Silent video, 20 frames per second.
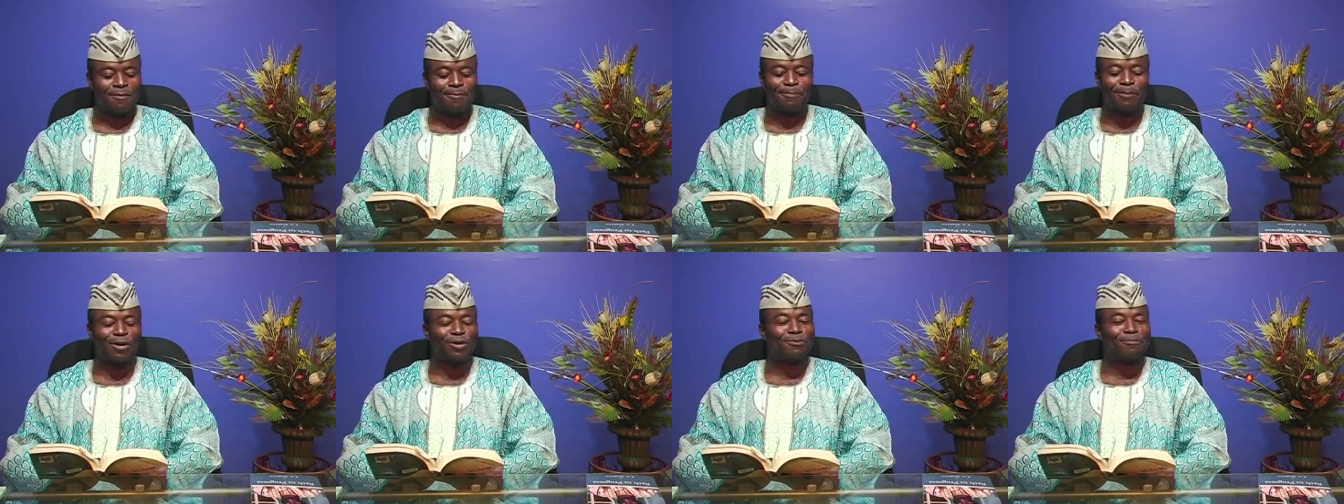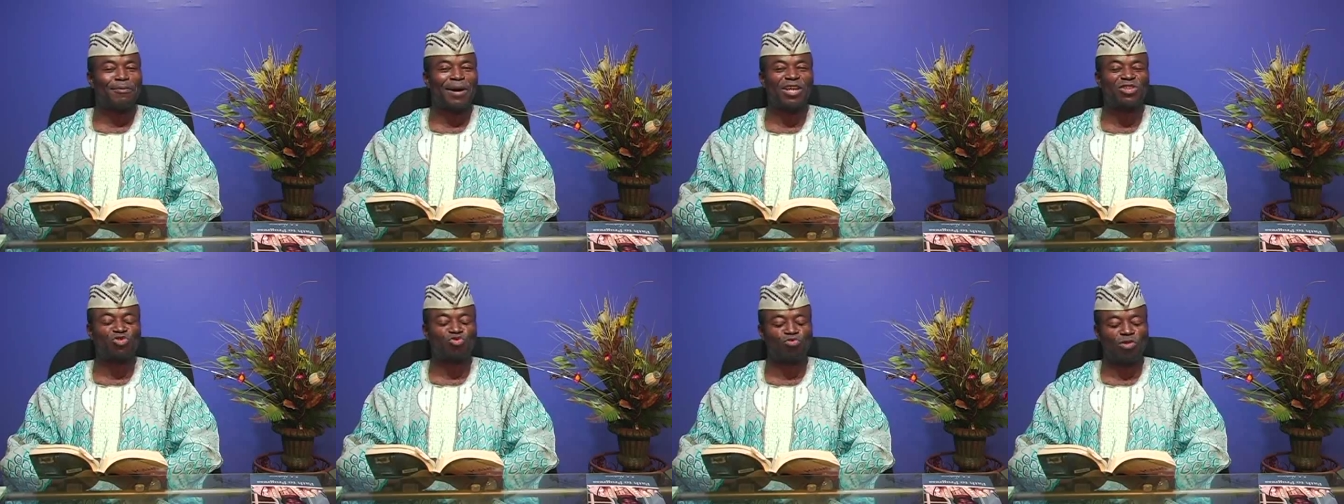but
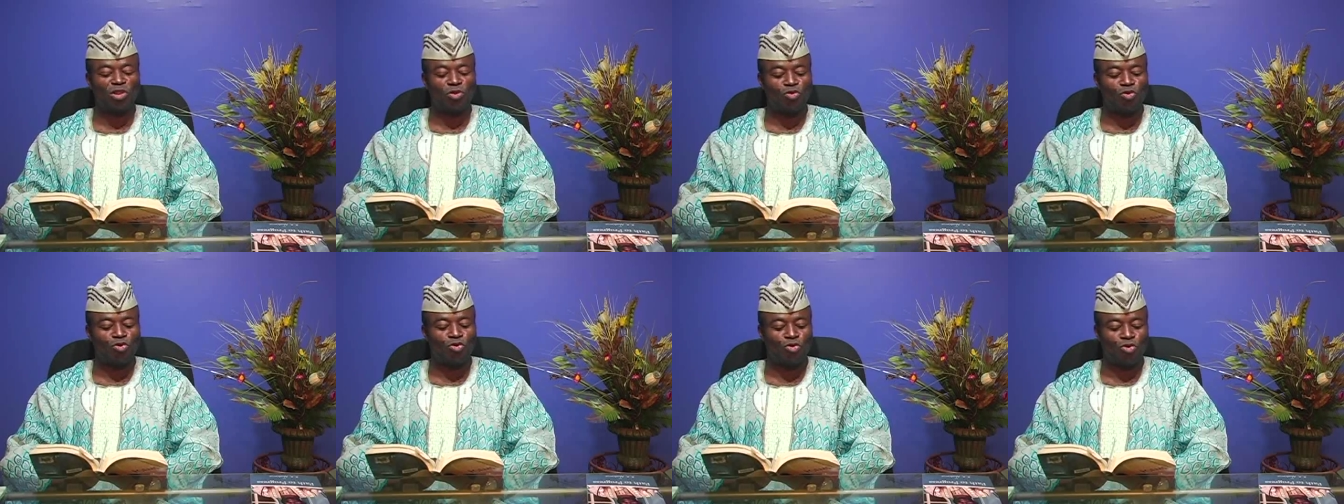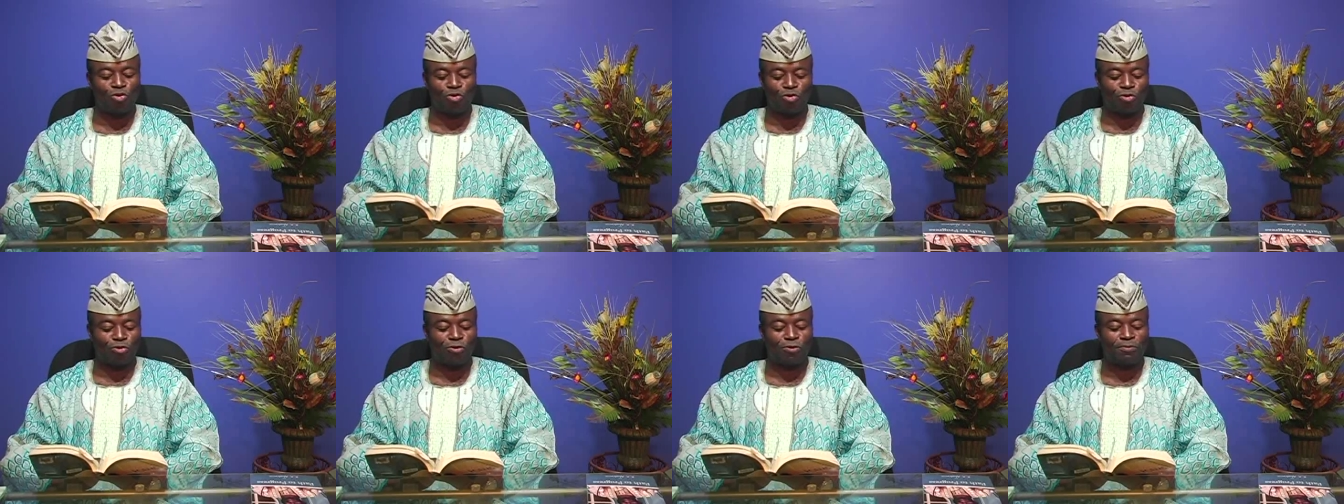my sweet
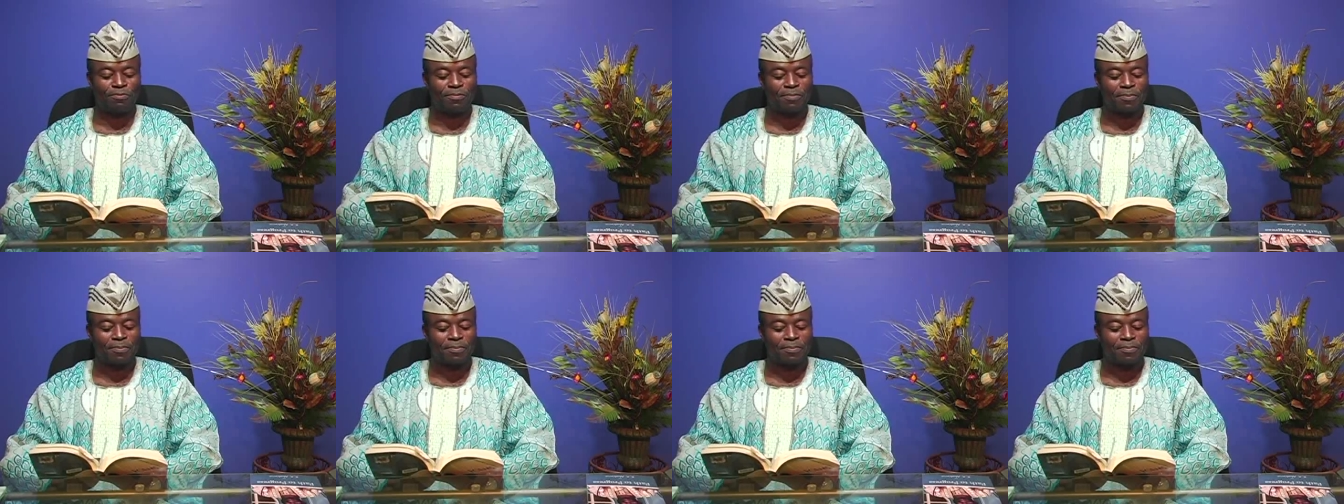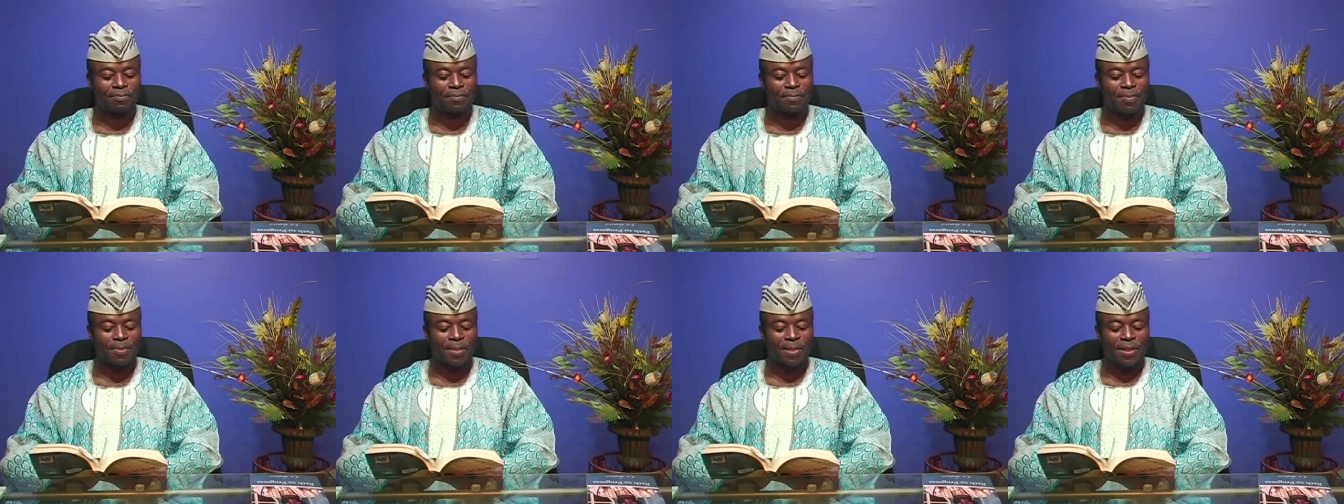Uhuru
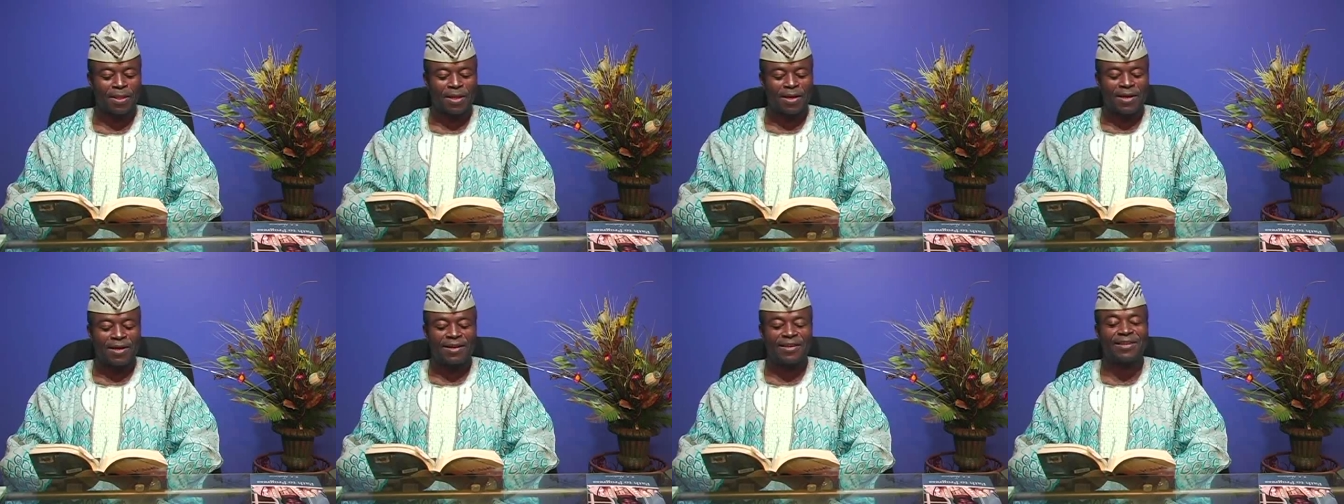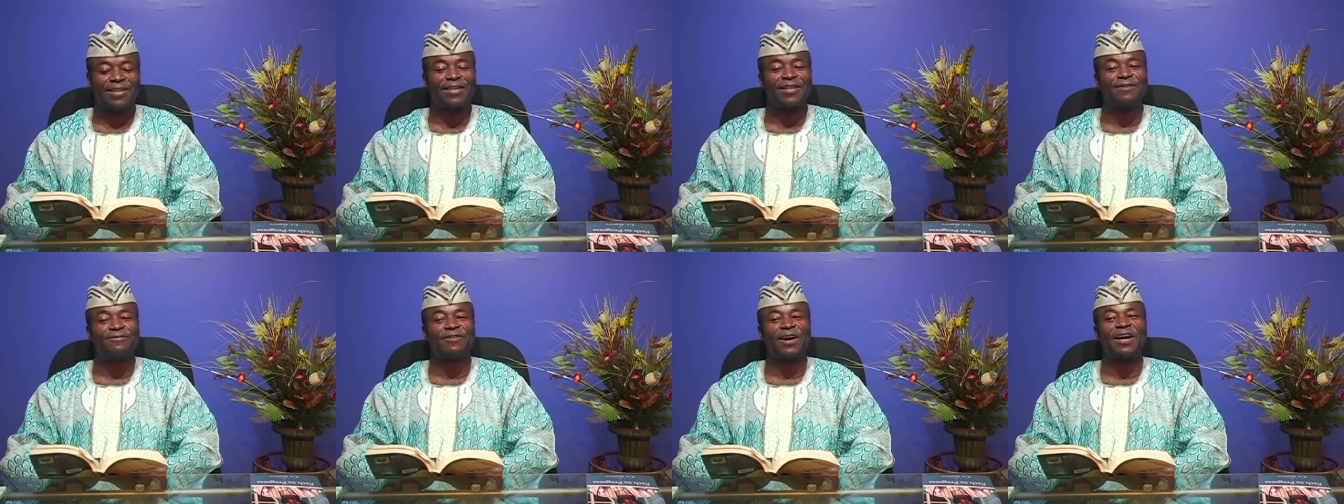
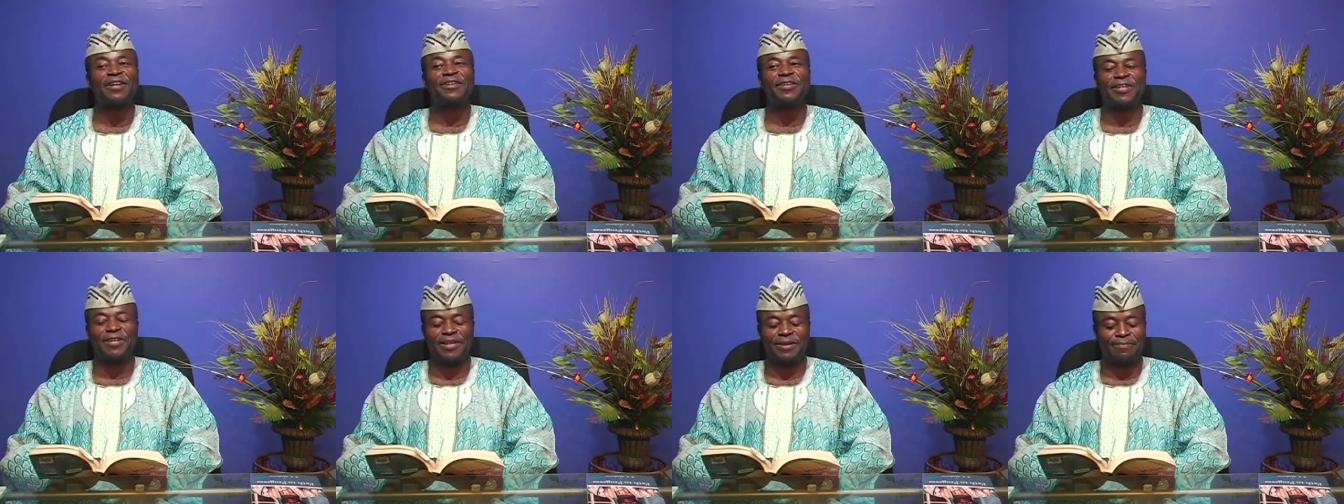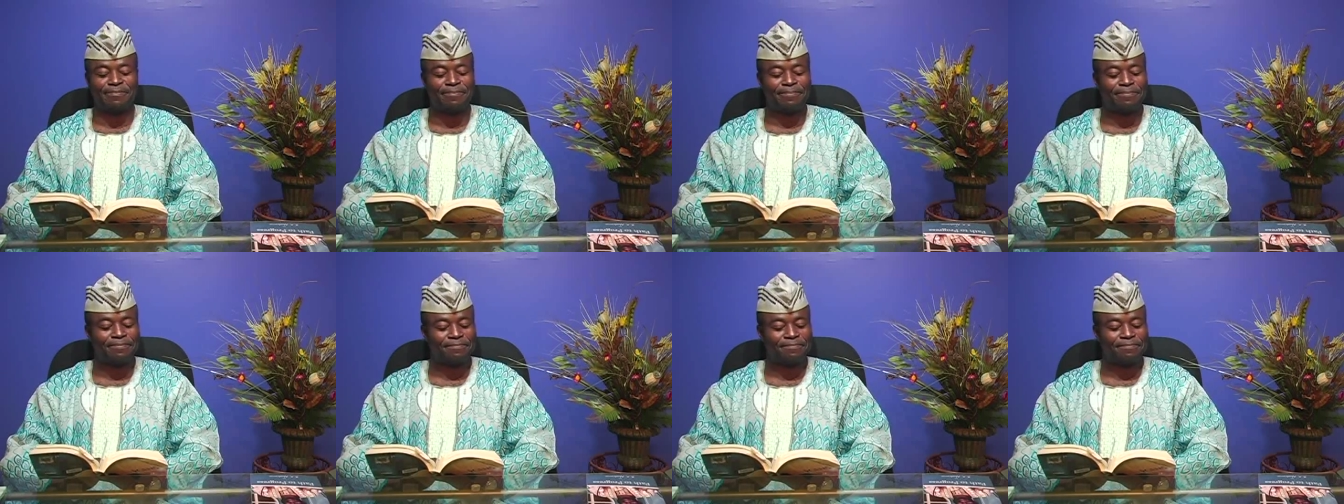delivered him.